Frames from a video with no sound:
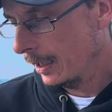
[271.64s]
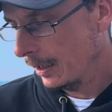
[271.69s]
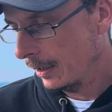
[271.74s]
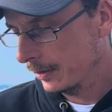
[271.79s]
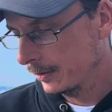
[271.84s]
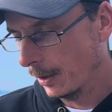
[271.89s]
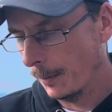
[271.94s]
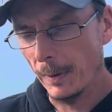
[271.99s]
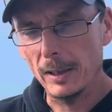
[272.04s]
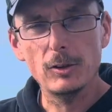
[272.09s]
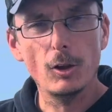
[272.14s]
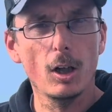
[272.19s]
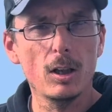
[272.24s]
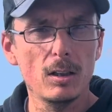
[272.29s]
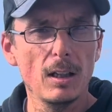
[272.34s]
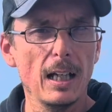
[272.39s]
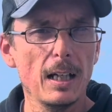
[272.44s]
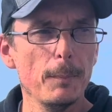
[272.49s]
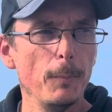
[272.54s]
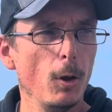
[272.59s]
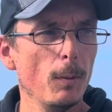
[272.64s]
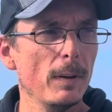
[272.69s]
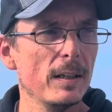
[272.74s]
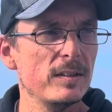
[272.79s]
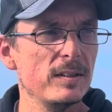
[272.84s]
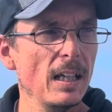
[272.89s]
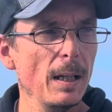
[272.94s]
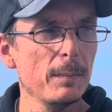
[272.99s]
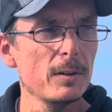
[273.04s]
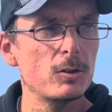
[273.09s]
something I talk a lot about in
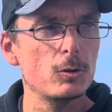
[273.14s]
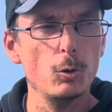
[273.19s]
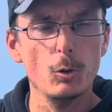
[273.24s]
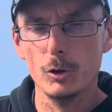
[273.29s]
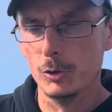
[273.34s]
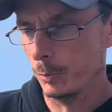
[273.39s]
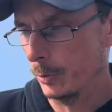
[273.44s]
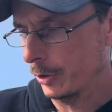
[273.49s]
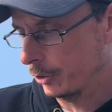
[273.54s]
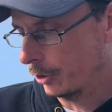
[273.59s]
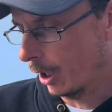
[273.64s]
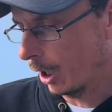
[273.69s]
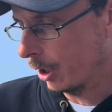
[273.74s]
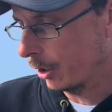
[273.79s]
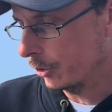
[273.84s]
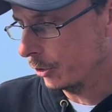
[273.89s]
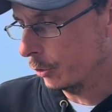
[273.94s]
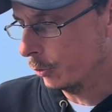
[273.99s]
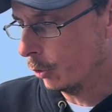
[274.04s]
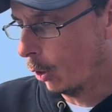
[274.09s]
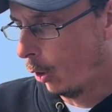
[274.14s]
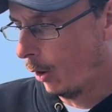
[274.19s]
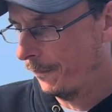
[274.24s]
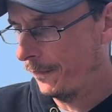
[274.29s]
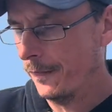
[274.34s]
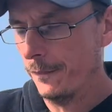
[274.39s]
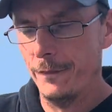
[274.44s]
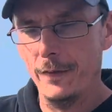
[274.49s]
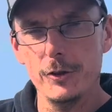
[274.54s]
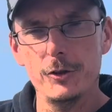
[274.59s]
my salmon schools, which are,
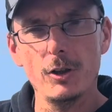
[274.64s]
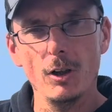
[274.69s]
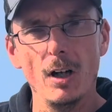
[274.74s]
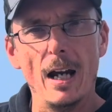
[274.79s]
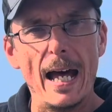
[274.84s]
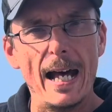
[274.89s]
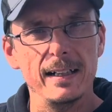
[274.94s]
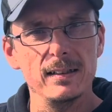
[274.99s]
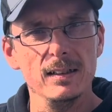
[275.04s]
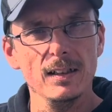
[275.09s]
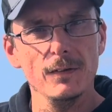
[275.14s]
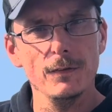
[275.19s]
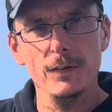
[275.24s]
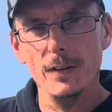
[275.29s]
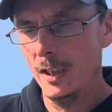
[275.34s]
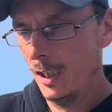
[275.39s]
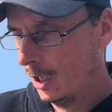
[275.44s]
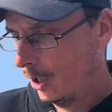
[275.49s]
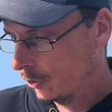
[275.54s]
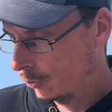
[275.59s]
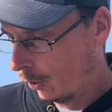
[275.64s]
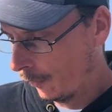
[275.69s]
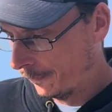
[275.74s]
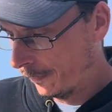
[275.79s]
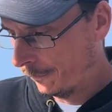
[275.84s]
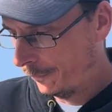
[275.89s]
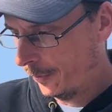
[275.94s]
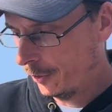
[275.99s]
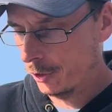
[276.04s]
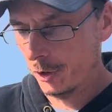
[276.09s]
if the fish are active. So if
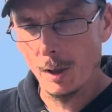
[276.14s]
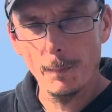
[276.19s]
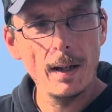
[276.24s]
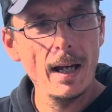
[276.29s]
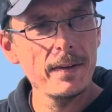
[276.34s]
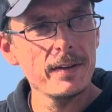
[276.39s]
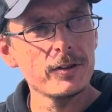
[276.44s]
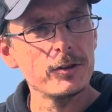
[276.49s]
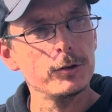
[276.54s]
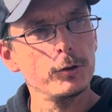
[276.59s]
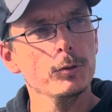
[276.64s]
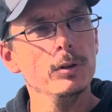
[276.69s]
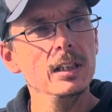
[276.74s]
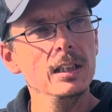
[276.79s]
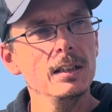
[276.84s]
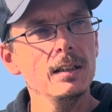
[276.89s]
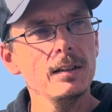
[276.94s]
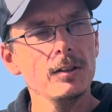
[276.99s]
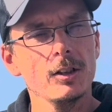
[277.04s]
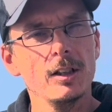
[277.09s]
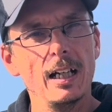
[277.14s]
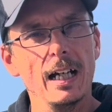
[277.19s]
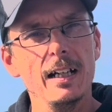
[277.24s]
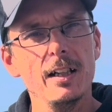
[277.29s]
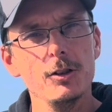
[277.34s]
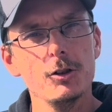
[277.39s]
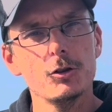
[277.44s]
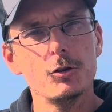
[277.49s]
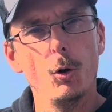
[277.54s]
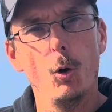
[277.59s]
the fish come on the screen and they're
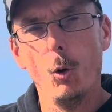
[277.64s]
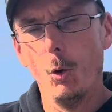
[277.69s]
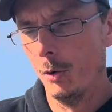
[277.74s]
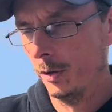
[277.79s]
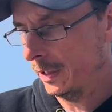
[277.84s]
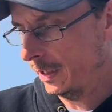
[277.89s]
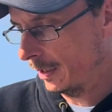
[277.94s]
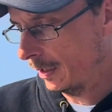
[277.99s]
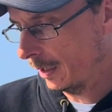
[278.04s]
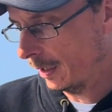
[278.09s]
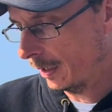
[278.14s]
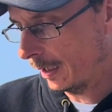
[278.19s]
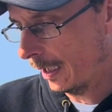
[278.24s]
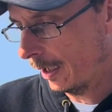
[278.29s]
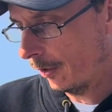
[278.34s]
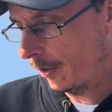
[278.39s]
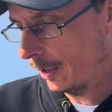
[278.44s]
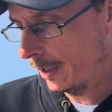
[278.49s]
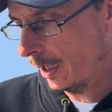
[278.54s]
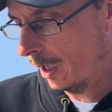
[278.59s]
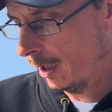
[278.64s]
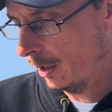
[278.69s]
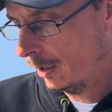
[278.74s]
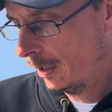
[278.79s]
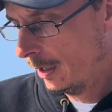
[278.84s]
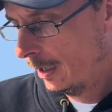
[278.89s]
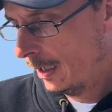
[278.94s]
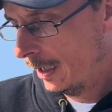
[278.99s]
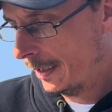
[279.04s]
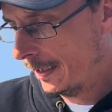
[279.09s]
kind of just holding in an area,
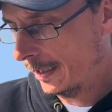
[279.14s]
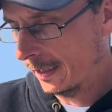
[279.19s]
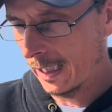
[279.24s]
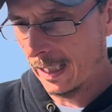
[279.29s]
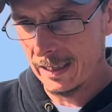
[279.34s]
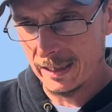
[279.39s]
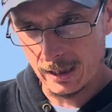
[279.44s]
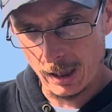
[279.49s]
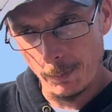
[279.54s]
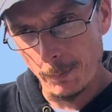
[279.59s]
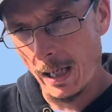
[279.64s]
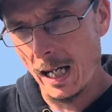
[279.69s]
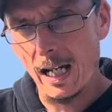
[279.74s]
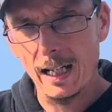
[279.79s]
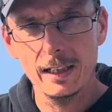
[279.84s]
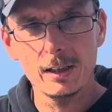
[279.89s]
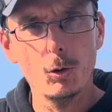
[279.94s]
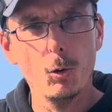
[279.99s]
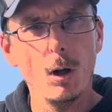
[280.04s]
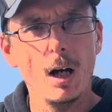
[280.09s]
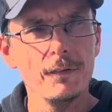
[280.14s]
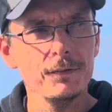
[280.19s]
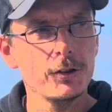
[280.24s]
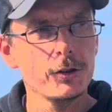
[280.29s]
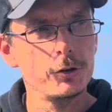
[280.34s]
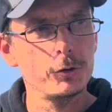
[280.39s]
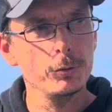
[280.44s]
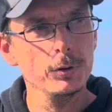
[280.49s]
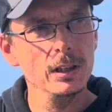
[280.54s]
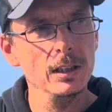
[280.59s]
and they kind of come on and go off
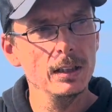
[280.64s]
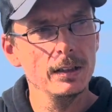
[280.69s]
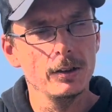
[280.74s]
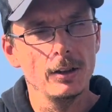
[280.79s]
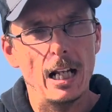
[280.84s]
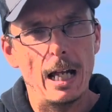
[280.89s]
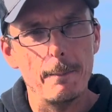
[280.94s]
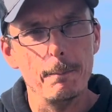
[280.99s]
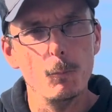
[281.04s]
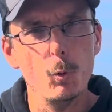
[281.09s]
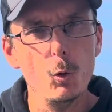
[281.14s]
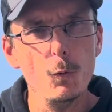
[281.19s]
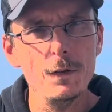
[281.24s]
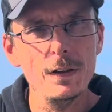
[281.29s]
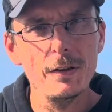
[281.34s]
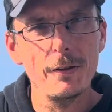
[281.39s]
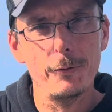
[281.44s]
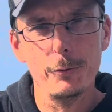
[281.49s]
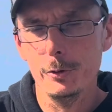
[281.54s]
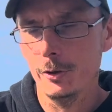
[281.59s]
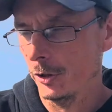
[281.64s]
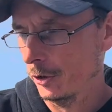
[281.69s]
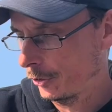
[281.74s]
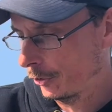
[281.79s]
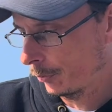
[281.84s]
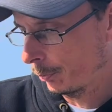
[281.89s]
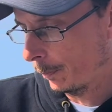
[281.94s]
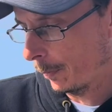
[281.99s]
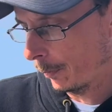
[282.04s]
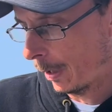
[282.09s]
the screen and they're not moving through your
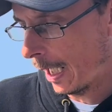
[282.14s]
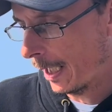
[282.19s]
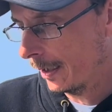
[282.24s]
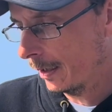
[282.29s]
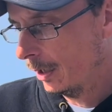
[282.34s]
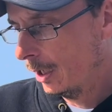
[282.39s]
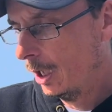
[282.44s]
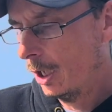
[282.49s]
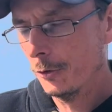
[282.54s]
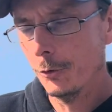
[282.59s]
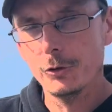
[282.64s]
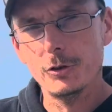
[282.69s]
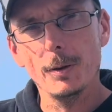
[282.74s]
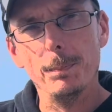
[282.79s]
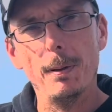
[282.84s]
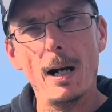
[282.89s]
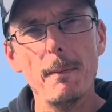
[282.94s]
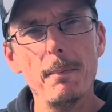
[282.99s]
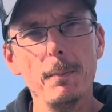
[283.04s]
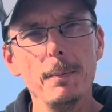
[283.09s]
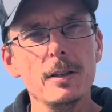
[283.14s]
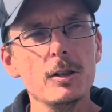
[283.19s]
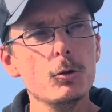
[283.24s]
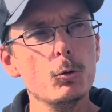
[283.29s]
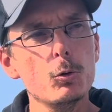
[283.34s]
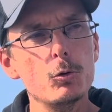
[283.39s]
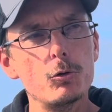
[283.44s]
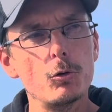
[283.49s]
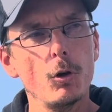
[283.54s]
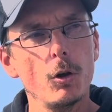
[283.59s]
spread, those are probably
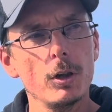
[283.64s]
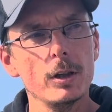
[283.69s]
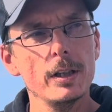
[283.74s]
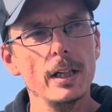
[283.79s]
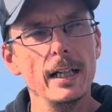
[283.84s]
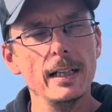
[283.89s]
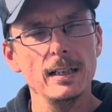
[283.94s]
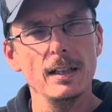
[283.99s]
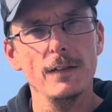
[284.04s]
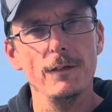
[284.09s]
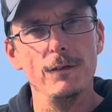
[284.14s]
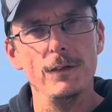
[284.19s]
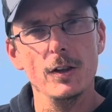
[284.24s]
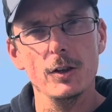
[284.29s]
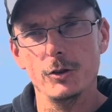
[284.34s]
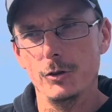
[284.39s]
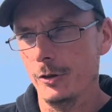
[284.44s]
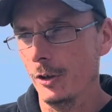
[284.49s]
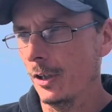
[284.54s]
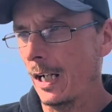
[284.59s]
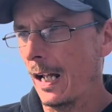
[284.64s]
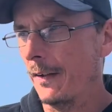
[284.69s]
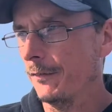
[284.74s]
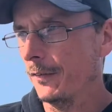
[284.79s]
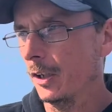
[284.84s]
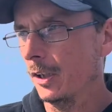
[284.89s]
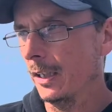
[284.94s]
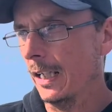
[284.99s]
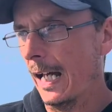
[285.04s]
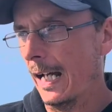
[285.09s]
neutral or negative fish. They're not
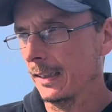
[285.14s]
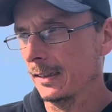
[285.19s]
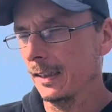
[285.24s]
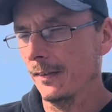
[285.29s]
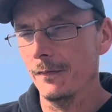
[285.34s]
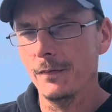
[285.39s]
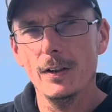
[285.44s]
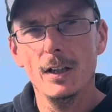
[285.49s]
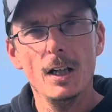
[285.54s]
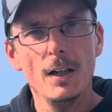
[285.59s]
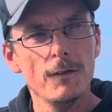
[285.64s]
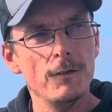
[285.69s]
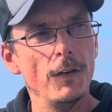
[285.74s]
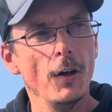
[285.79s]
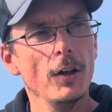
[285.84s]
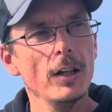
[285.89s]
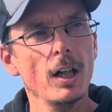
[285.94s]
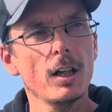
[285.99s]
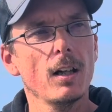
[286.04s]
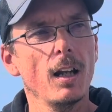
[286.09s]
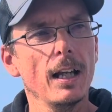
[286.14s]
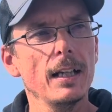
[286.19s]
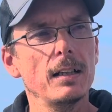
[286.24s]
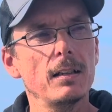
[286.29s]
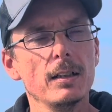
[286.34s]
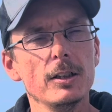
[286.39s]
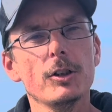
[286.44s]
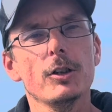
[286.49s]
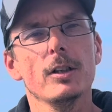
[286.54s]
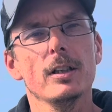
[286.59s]
very active. Very
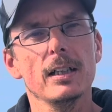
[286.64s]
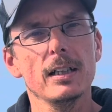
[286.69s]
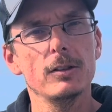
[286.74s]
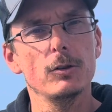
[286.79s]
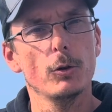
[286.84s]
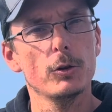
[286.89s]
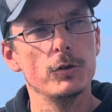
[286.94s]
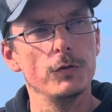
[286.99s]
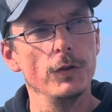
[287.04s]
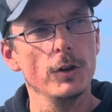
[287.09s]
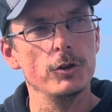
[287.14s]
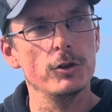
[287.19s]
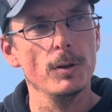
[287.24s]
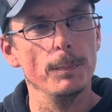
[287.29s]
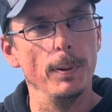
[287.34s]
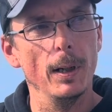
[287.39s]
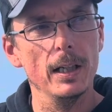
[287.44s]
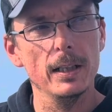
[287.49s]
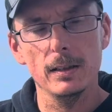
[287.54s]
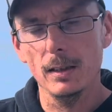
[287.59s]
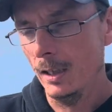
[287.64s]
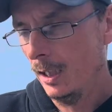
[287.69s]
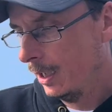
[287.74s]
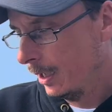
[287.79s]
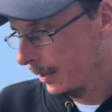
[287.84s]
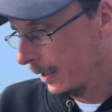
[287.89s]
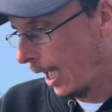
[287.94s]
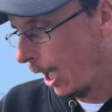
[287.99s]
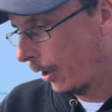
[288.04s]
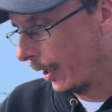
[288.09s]
unlikely you're going to get those fish to bite.
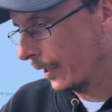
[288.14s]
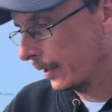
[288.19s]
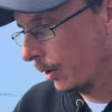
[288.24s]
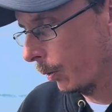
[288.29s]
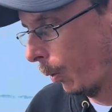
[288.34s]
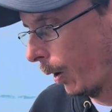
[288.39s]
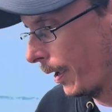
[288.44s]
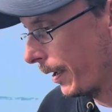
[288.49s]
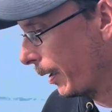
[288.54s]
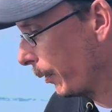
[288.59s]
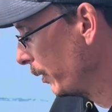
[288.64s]
Now, like the one that